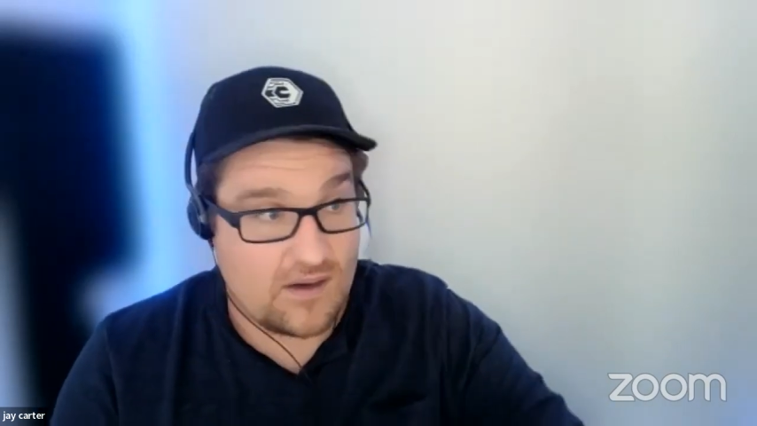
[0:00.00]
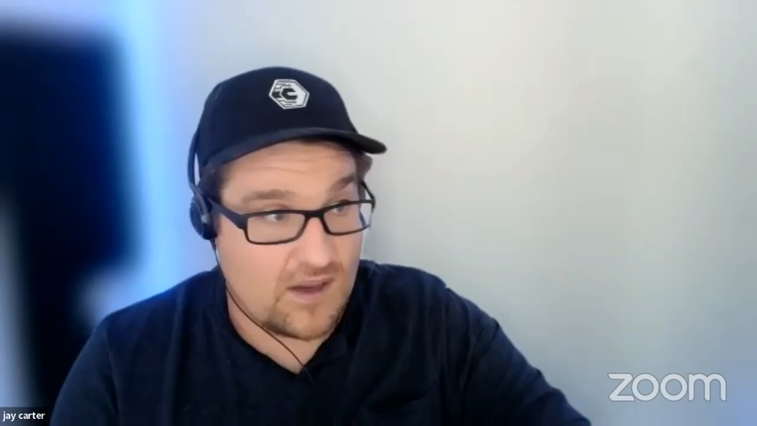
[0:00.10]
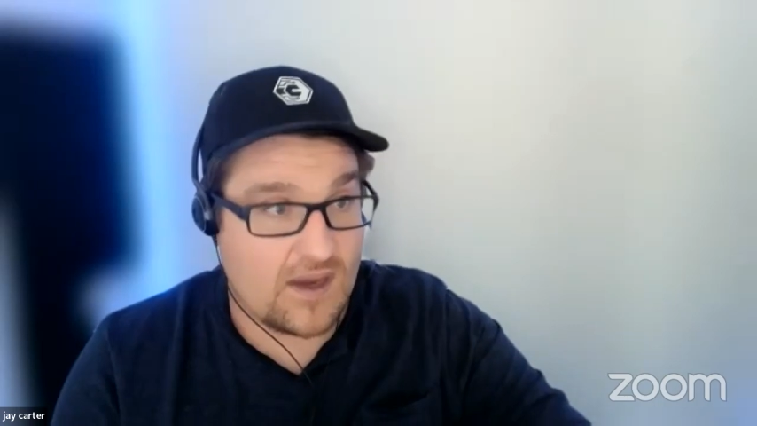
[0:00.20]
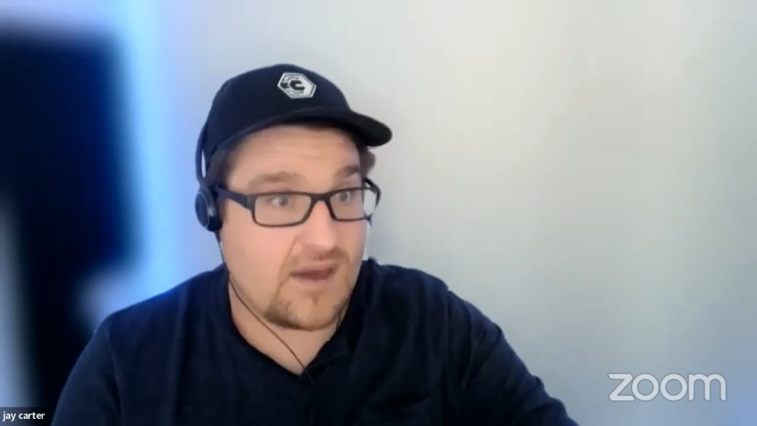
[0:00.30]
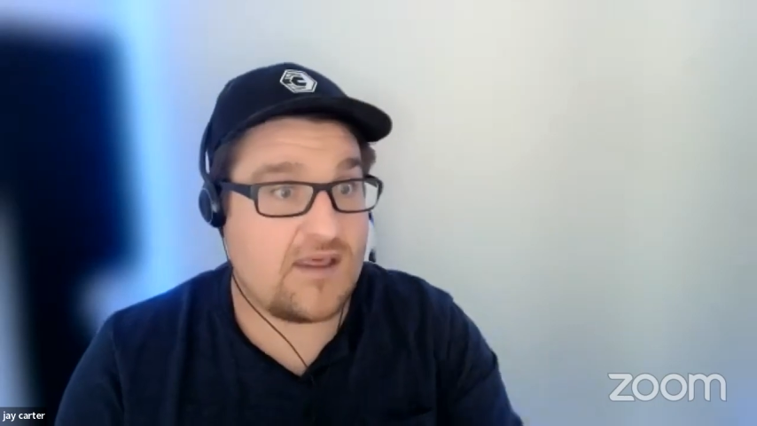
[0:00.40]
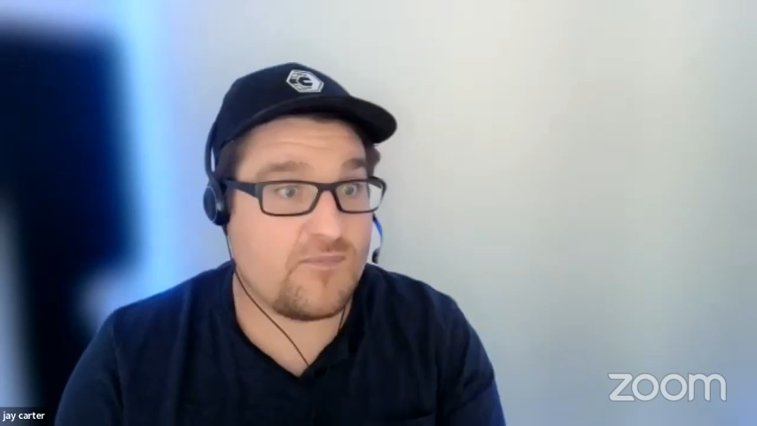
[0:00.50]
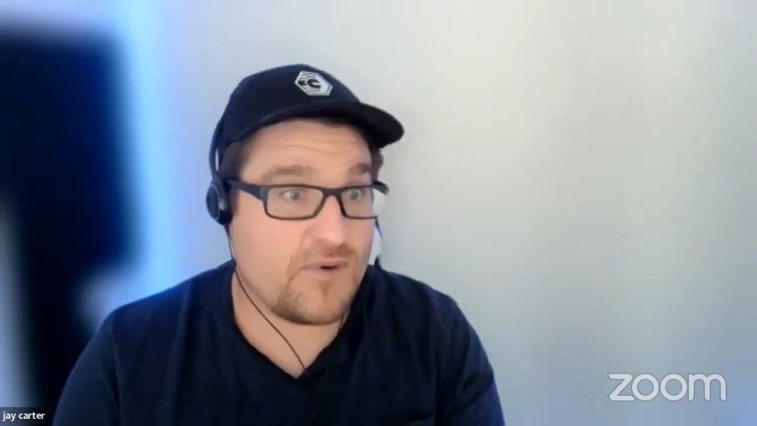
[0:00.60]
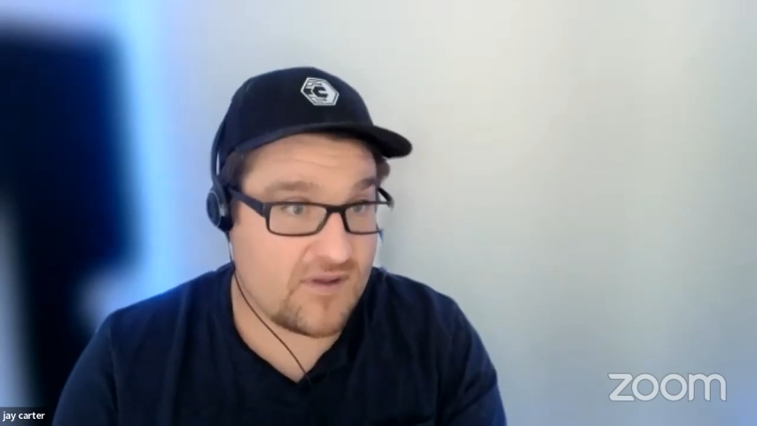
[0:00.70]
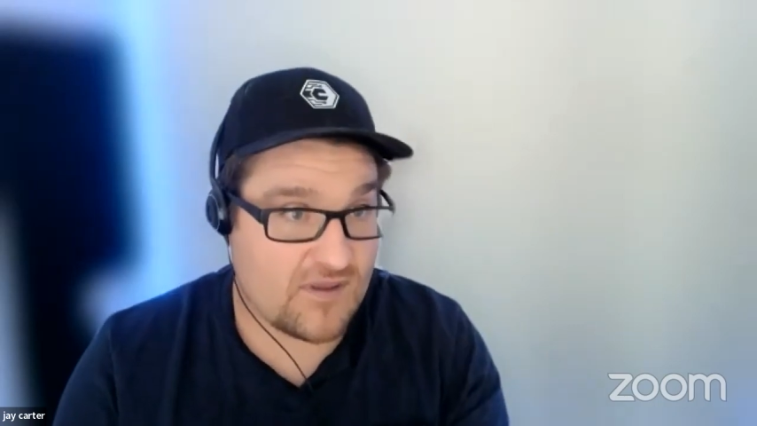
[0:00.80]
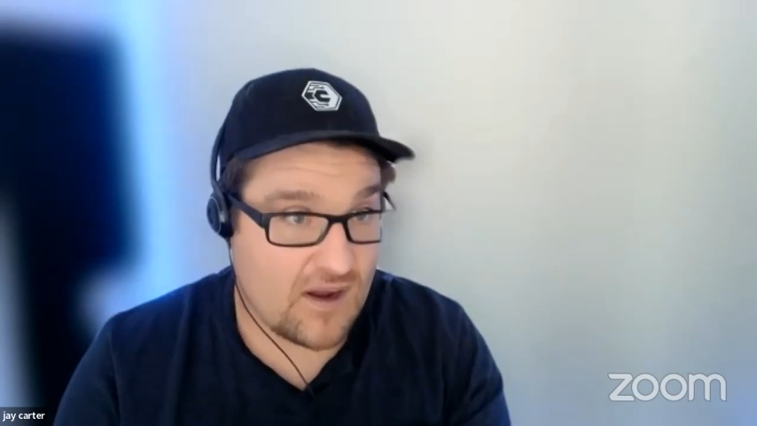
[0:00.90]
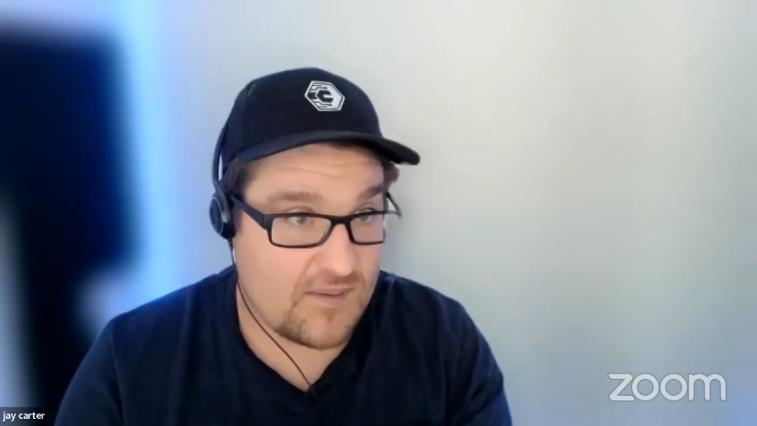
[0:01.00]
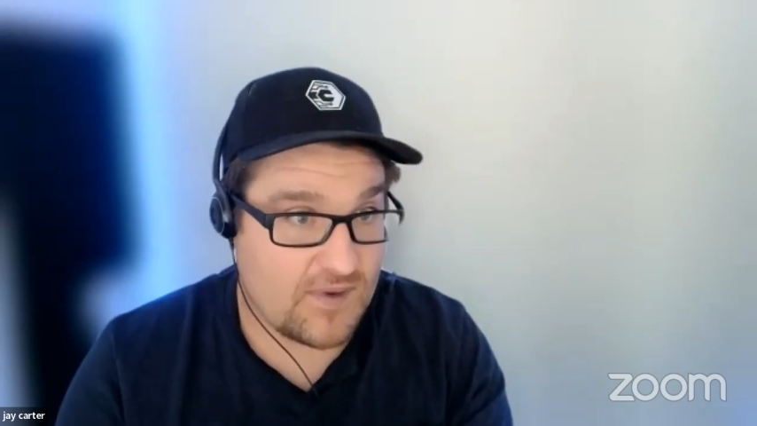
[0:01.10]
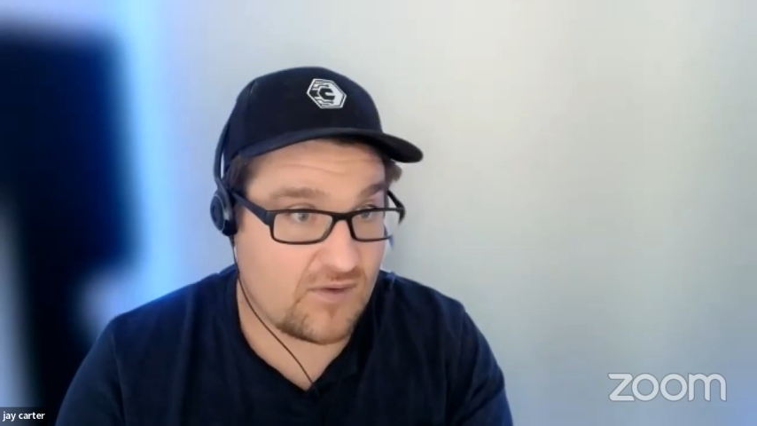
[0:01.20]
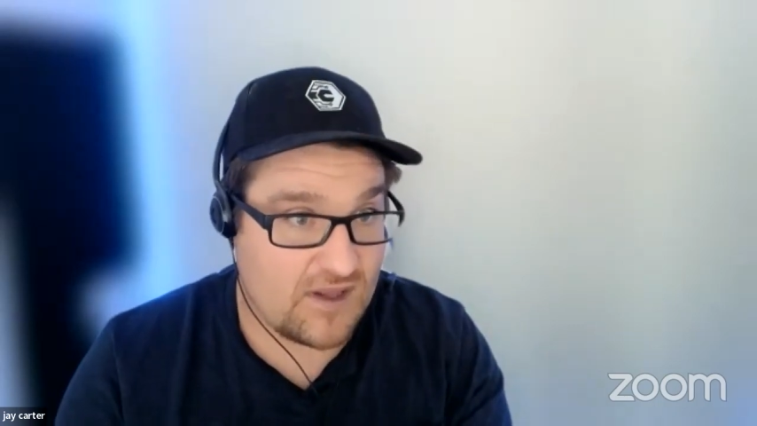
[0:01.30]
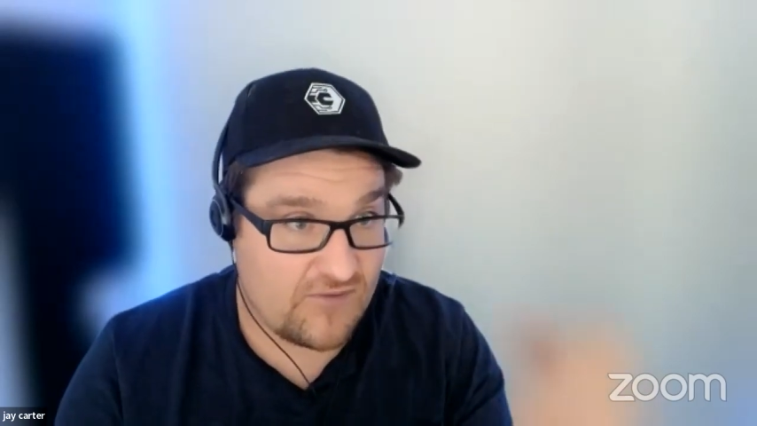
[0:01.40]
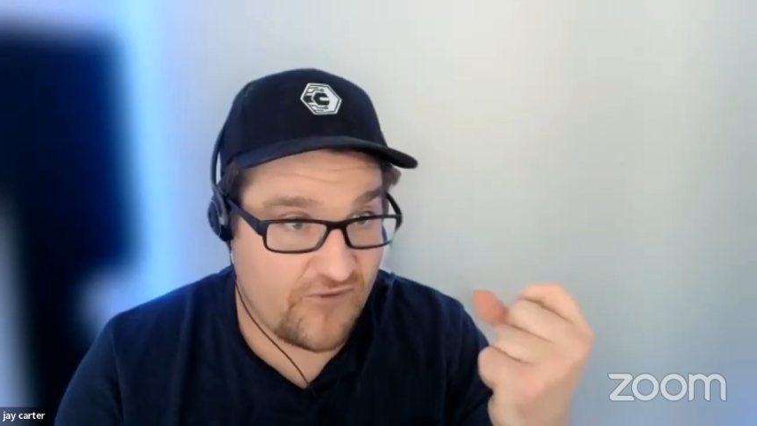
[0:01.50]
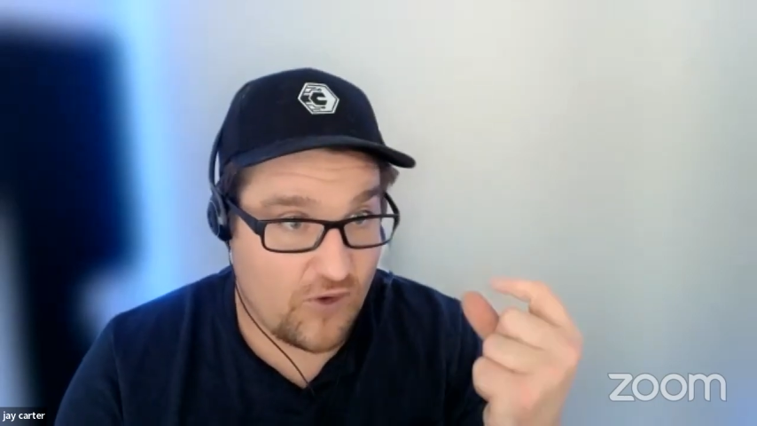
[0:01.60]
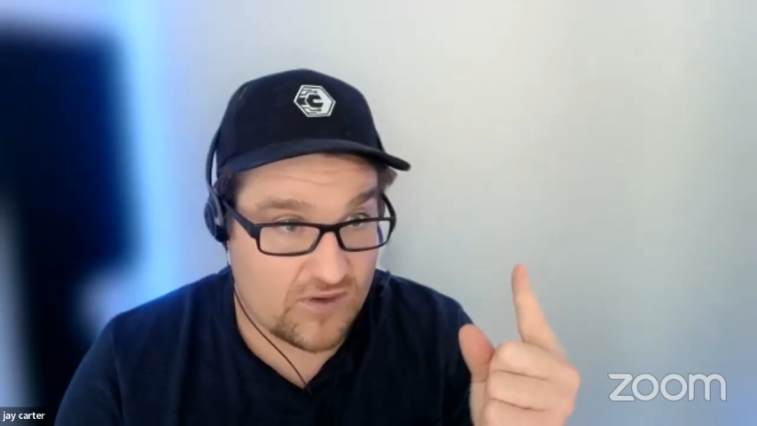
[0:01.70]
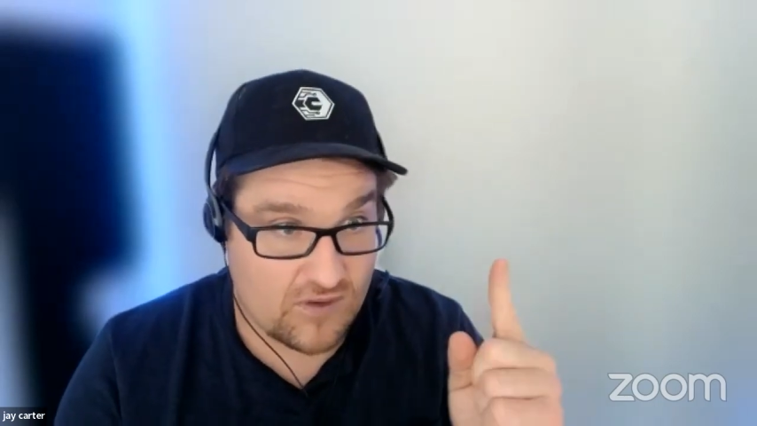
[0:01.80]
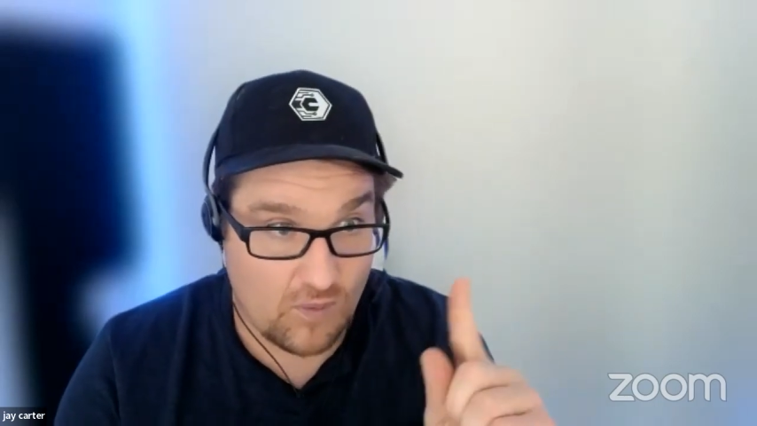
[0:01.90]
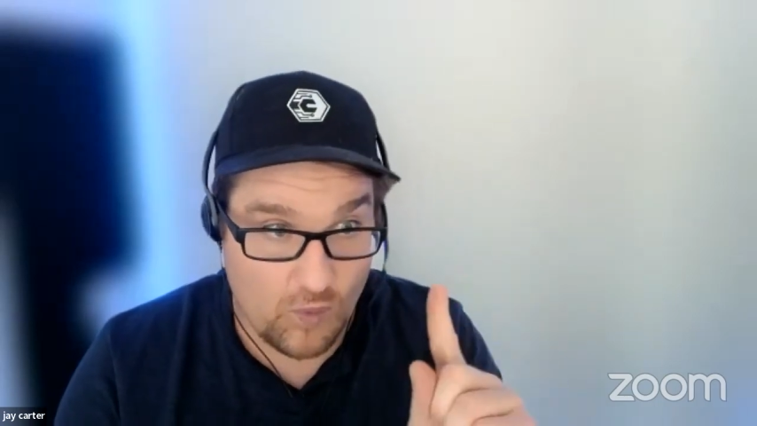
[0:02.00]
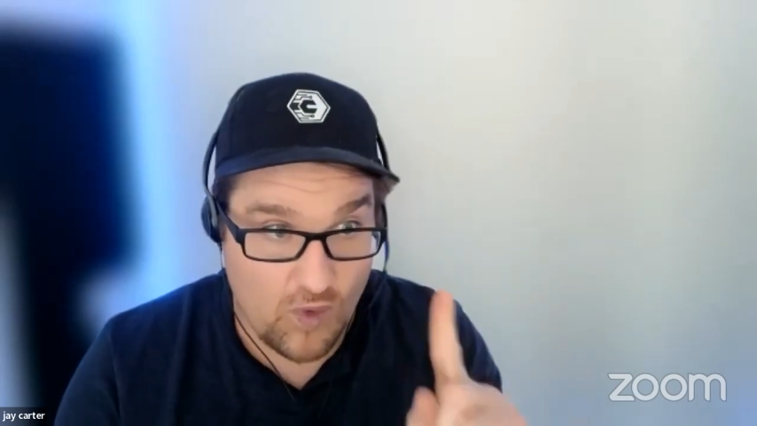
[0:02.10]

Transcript: And he's put his time into it, he's focused on